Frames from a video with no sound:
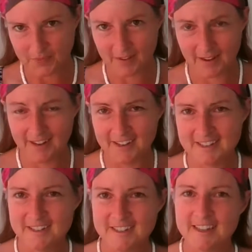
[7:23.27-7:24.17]

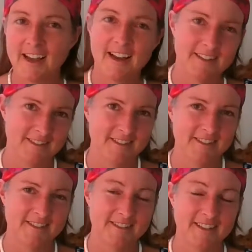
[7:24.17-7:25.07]
Is,
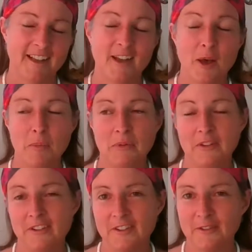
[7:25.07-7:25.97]
yes, a couple
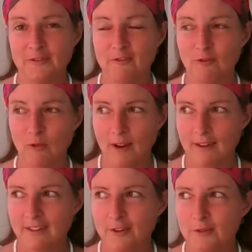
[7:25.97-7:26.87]
of
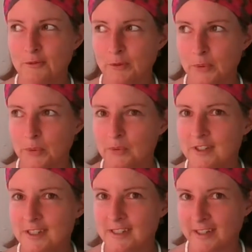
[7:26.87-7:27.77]
rather rude
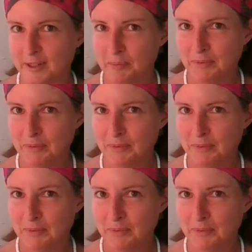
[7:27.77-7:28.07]
sheep.